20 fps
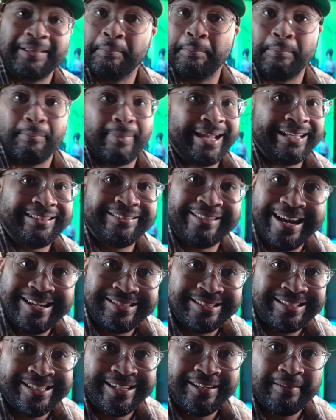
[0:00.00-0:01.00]
Mike
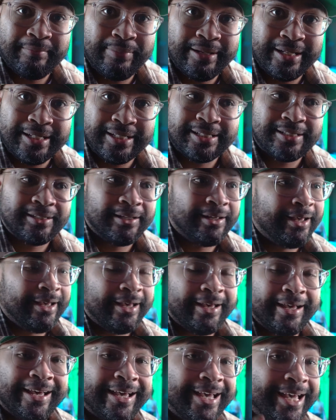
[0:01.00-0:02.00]
Tyson said it best.
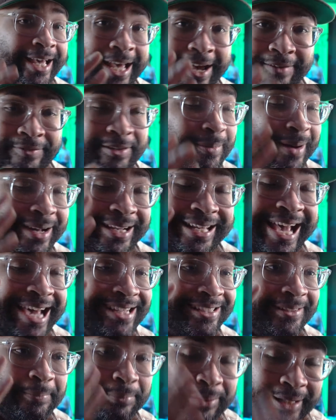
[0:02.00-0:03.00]
Everybody
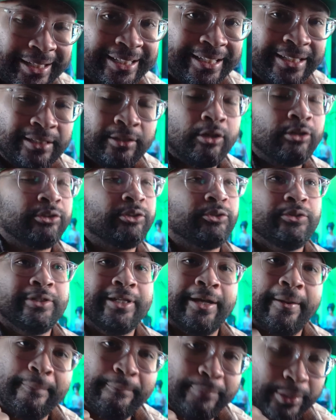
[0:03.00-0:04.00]
has a plan until you
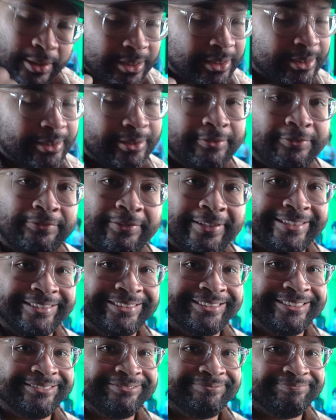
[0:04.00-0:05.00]
get punched in the
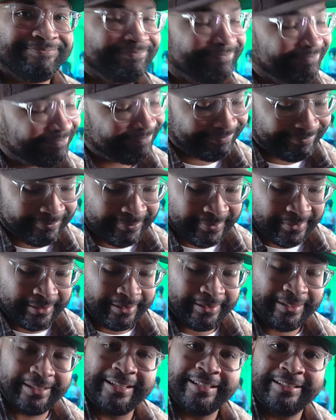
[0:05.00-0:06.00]
face.
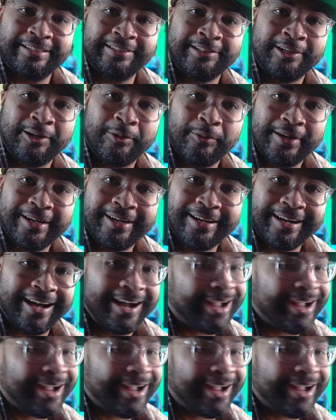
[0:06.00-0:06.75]
And you know what?